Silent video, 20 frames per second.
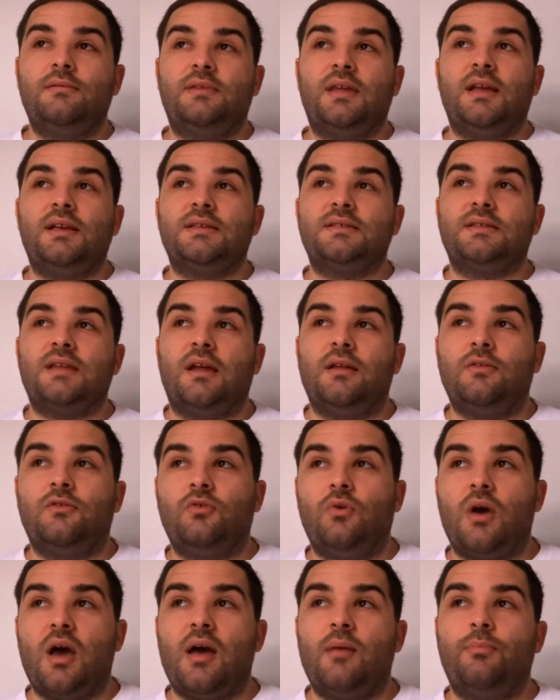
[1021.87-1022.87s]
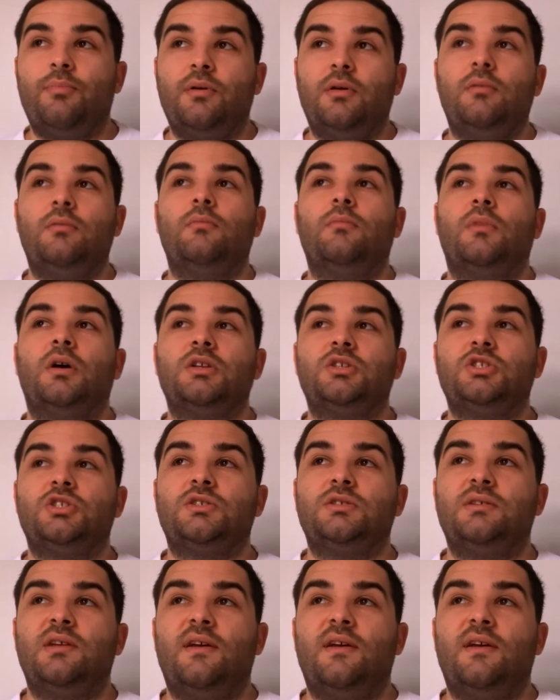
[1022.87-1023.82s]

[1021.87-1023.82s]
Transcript: things tend to happen much